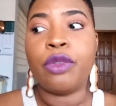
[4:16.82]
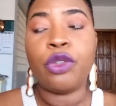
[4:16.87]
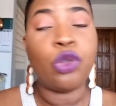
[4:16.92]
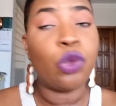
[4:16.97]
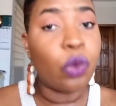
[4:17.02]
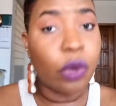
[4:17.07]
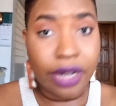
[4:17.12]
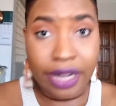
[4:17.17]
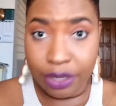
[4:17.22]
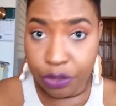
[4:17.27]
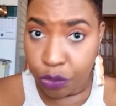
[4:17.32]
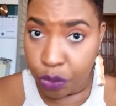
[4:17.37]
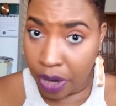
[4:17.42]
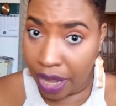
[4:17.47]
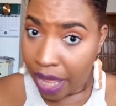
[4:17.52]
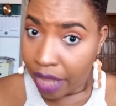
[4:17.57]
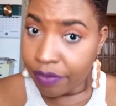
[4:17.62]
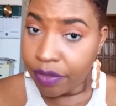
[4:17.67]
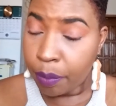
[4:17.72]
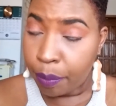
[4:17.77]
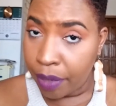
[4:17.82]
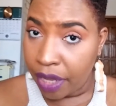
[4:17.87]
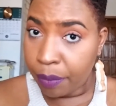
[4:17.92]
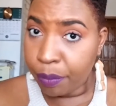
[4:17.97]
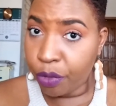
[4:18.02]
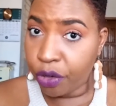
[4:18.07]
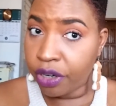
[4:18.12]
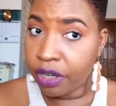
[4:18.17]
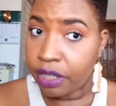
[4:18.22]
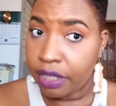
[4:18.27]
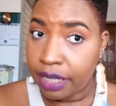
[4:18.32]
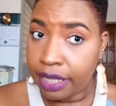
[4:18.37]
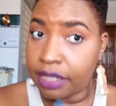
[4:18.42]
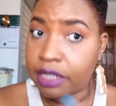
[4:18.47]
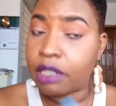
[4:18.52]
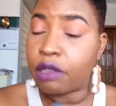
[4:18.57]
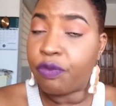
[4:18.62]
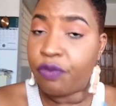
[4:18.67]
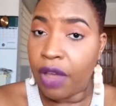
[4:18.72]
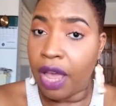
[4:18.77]
you have the paper,
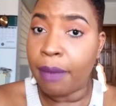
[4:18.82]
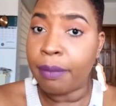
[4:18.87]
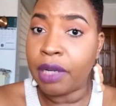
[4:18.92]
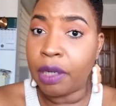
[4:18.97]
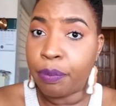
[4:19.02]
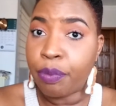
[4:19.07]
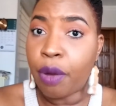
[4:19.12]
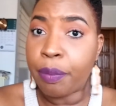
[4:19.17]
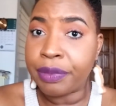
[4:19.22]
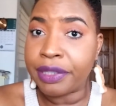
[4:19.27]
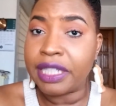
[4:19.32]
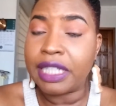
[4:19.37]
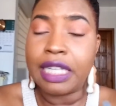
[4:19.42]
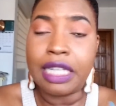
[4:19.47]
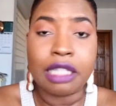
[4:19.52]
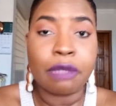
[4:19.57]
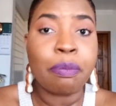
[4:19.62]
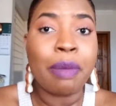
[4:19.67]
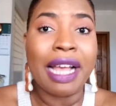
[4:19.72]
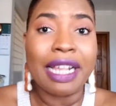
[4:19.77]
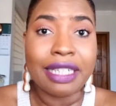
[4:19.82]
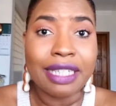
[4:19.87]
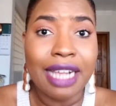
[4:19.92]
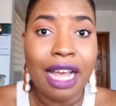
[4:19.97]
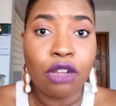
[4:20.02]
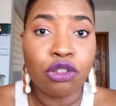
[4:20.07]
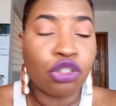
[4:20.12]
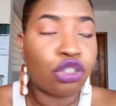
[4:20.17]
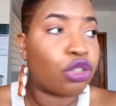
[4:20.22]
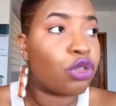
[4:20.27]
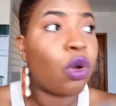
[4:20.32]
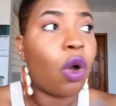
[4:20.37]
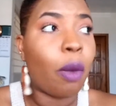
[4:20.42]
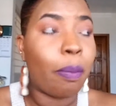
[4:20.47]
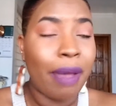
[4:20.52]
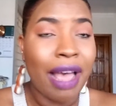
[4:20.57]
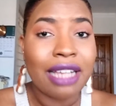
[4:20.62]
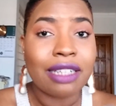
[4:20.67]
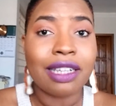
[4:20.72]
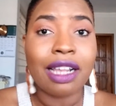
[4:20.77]
it's family property, it's passed down to you or
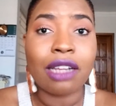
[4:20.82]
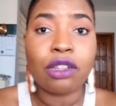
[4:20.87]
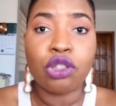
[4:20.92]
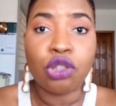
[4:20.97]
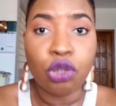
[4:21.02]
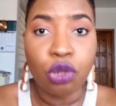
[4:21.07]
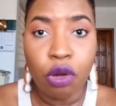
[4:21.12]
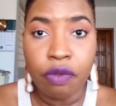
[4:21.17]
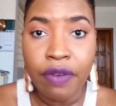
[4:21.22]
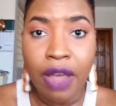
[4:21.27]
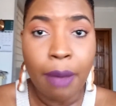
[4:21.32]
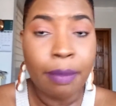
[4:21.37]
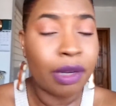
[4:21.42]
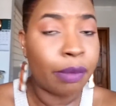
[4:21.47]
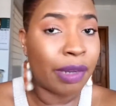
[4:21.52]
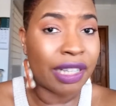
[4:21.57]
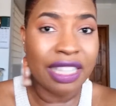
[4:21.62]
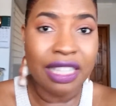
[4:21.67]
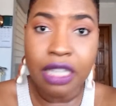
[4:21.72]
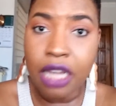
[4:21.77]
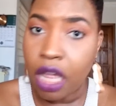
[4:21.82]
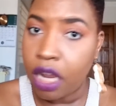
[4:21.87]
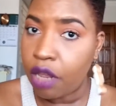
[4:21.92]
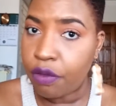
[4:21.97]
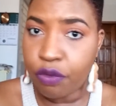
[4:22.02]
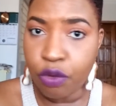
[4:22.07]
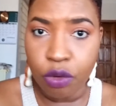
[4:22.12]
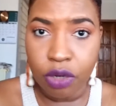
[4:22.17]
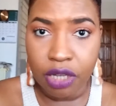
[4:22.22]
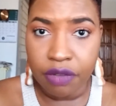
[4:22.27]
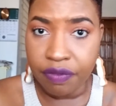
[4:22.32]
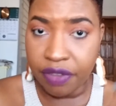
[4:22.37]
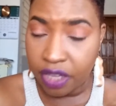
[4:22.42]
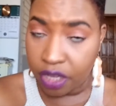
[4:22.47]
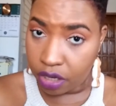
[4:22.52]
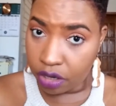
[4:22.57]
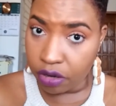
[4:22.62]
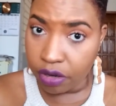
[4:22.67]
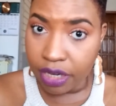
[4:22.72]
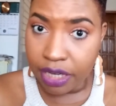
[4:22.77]
passed down to your family, but none of you live
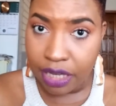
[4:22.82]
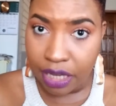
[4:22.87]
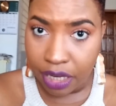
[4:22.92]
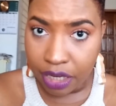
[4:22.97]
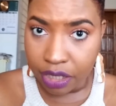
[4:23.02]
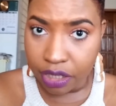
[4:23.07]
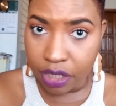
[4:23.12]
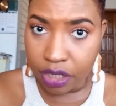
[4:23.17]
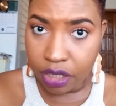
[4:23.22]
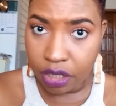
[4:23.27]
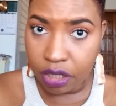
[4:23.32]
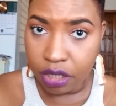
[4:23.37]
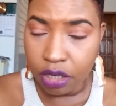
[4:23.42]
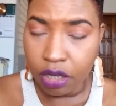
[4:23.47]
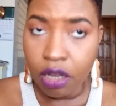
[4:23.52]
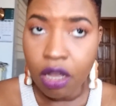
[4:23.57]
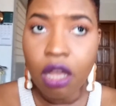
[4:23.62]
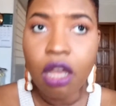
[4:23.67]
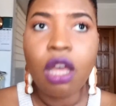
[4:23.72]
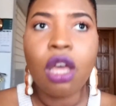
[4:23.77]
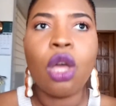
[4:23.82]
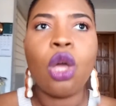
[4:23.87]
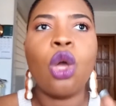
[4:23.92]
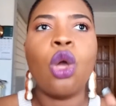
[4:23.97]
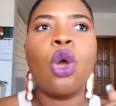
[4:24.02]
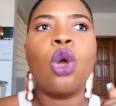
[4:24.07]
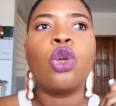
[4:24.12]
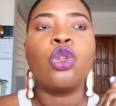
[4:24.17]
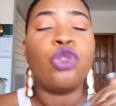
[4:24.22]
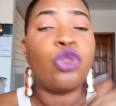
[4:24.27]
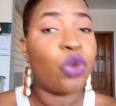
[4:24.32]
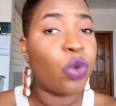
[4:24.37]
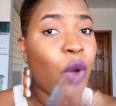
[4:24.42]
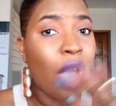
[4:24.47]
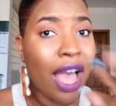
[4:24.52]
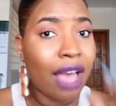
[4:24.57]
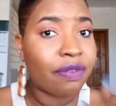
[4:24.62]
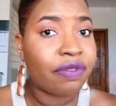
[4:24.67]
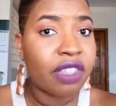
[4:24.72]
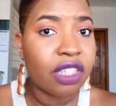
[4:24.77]
here in Haiti. You
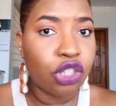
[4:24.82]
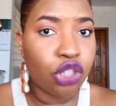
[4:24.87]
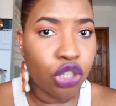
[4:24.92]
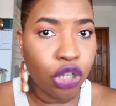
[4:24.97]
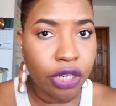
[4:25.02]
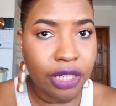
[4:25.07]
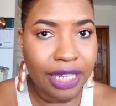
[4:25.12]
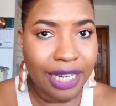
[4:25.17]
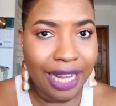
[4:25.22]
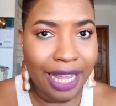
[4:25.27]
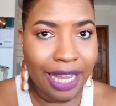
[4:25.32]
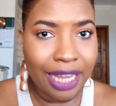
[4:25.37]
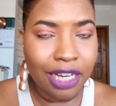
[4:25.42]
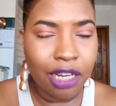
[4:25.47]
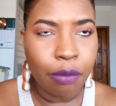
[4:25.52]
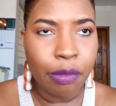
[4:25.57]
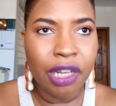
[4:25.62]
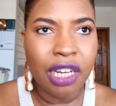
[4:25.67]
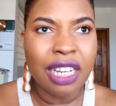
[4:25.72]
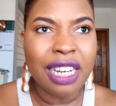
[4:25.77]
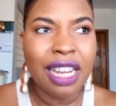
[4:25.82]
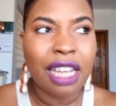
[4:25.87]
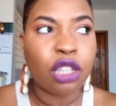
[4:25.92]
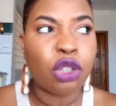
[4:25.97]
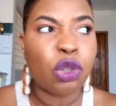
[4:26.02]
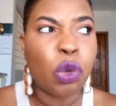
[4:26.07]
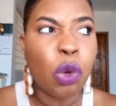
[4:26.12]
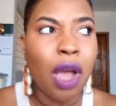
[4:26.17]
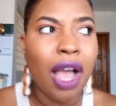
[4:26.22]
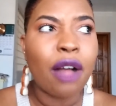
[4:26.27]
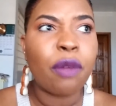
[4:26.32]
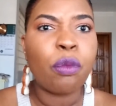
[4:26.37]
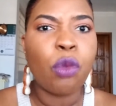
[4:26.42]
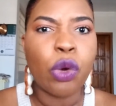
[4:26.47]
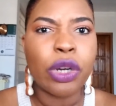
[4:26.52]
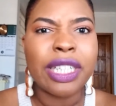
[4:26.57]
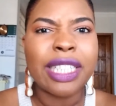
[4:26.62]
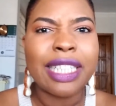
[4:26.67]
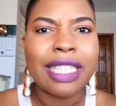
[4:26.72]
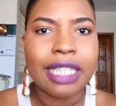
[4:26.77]
have deserted Haiti, meaning that you have
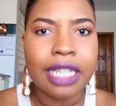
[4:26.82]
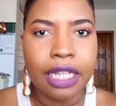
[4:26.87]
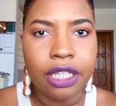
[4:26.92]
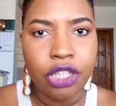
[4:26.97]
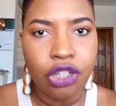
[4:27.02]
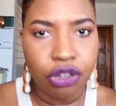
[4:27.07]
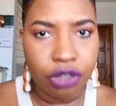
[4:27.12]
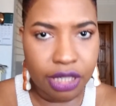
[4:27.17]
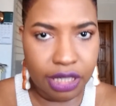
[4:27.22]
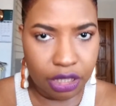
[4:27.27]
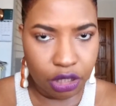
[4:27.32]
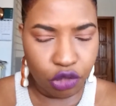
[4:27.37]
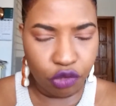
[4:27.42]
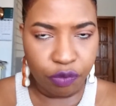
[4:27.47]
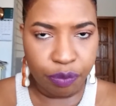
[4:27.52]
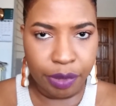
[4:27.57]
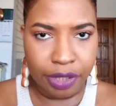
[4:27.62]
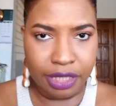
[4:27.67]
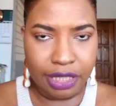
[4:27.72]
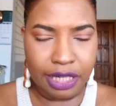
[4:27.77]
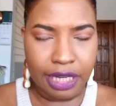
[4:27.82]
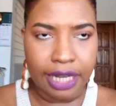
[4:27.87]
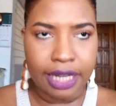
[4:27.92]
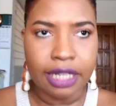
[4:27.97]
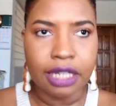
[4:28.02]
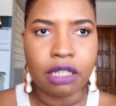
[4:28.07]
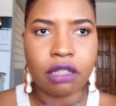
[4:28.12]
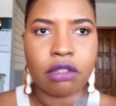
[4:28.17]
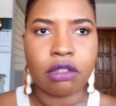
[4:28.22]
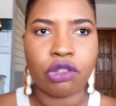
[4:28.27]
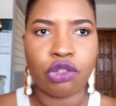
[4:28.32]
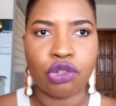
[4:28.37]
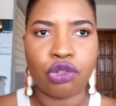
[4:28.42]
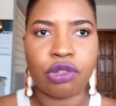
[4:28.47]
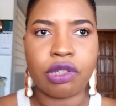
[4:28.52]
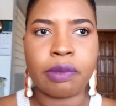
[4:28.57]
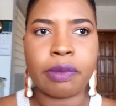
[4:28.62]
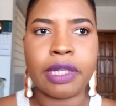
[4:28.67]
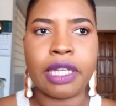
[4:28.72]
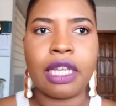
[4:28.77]
more than 10 years since you've been to Haiti.
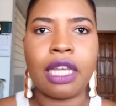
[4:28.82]
Excuse